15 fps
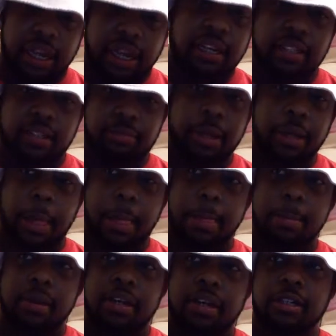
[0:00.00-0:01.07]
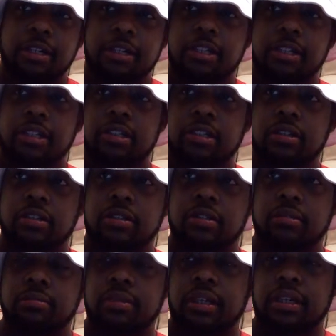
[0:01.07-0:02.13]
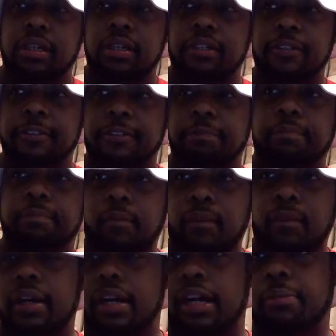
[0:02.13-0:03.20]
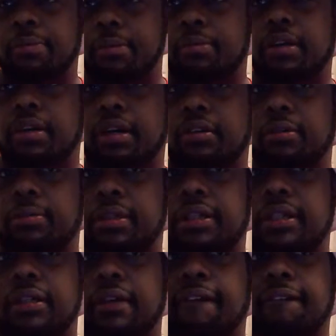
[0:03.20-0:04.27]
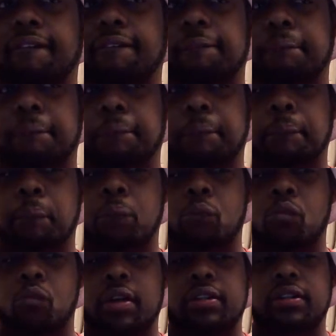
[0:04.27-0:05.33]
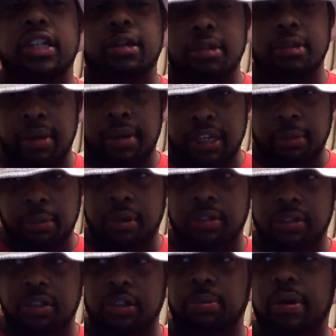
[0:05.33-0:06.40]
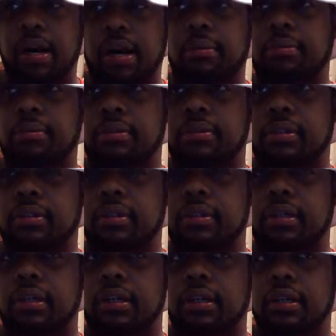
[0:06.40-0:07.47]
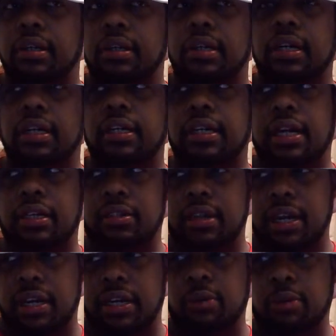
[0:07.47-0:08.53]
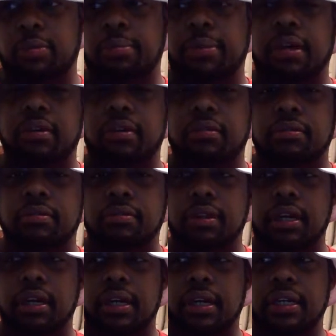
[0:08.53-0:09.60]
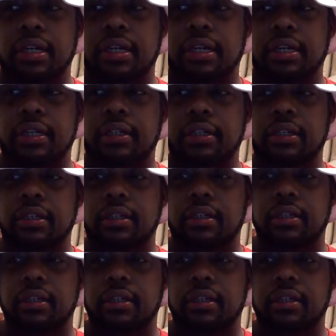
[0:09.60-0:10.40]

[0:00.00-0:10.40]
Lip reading: heck to me, because I have people come to me, tell me about their personal problems, and then I try to help them out, and then